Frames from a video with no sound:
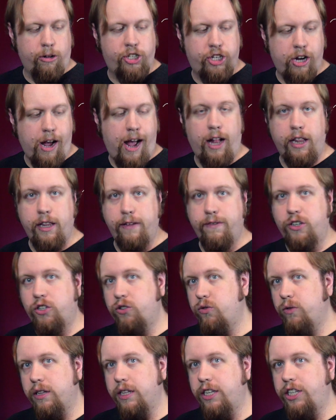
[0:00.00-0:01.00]
the middle
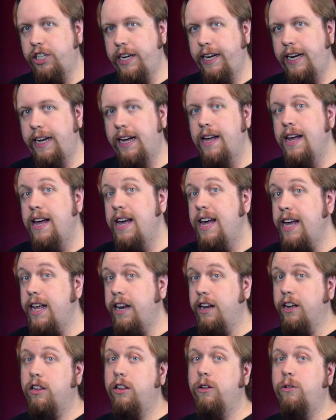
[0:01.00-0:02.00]
child of a trilogy.
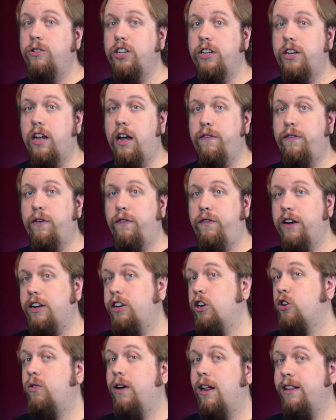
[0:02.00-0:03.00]
It includes enough
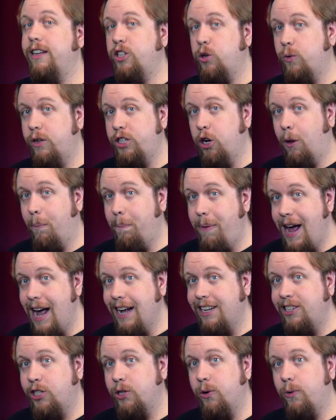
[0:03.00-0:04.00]
of Victor Crowley's original
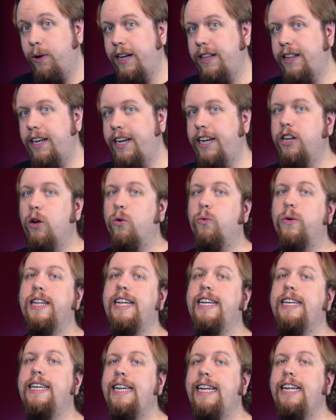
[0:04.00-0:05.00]
backstory that you
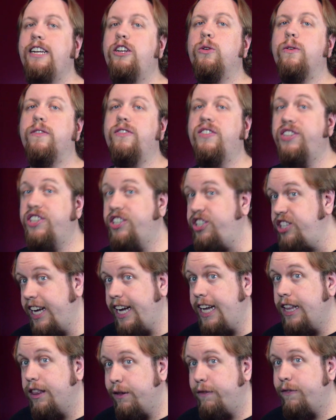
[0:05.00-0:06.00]
don't really need to have
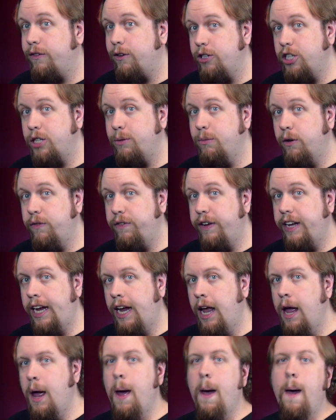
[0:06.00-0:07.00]
seen the first
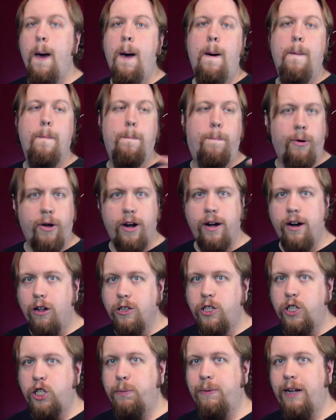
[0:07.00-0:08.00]
movie,
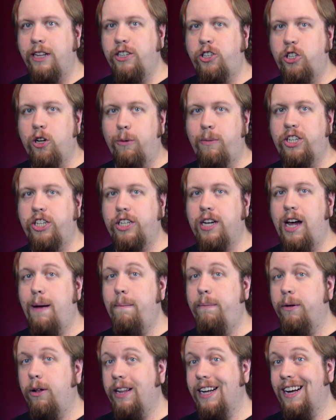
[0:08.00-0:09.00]
but it also spends so
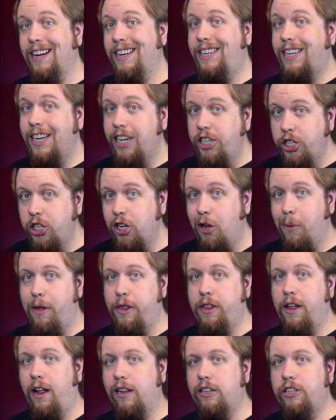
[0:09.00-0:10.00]
much time building
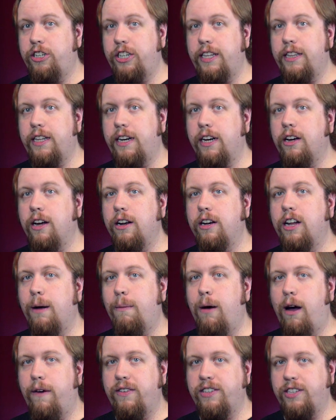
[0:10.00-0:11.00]
additional mythology that it
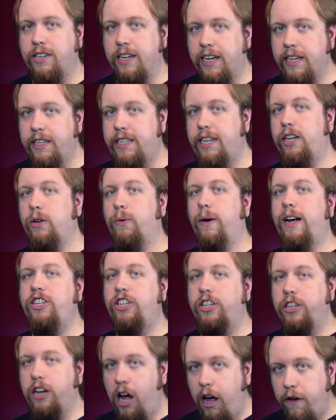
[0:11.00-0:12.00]
could come off as a
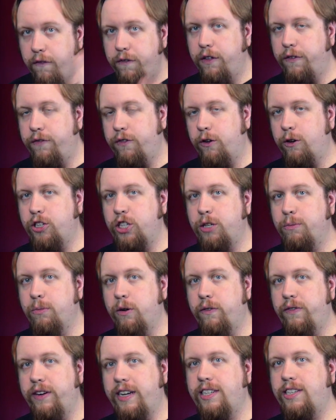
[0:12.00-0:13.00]
continuation of the
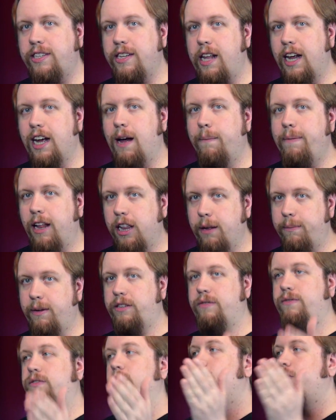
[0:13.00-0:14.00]
first movie, setting up
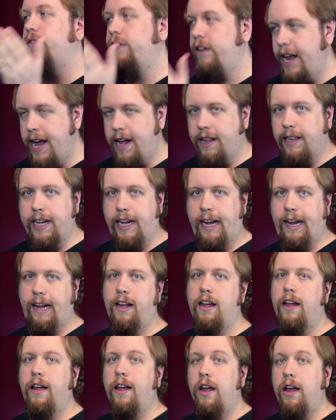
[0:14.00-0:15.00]
elements for a
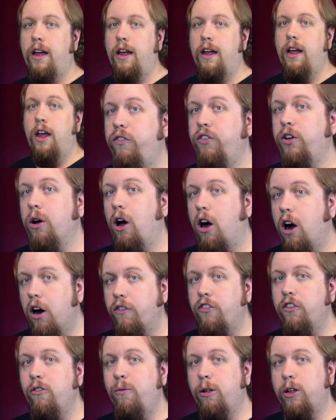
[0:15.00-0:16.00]
finale. Though, if you
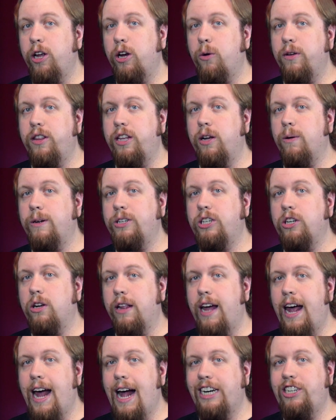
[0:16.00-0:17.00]
are familiar with the
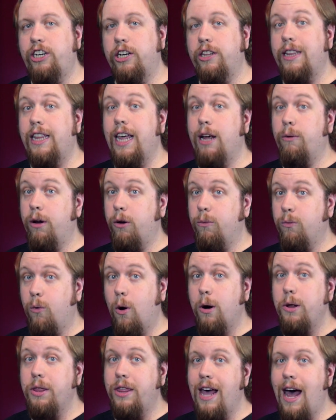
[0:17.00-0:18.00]
original Hatchet, they
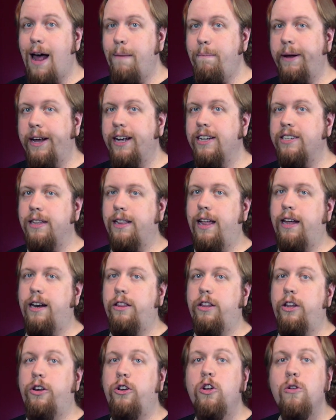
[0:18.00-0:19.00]
reward that because a
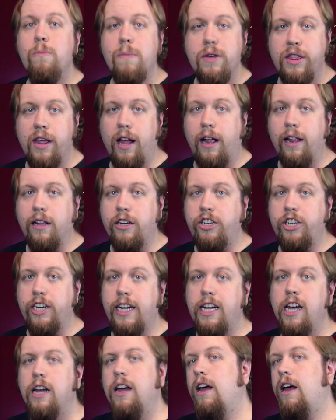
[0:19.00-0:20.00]
lot of the new
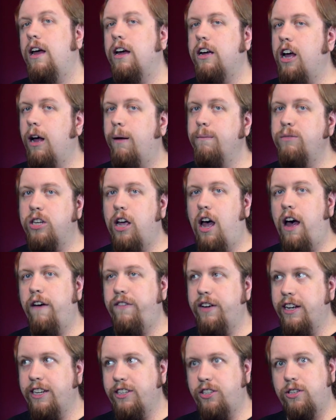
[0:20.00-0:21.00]
mythology comes
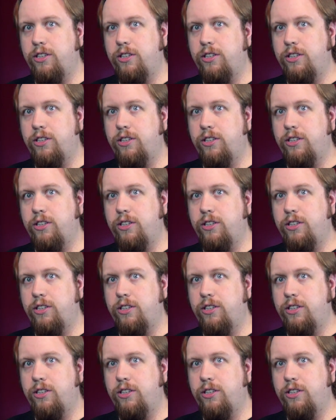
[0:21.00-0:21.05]
off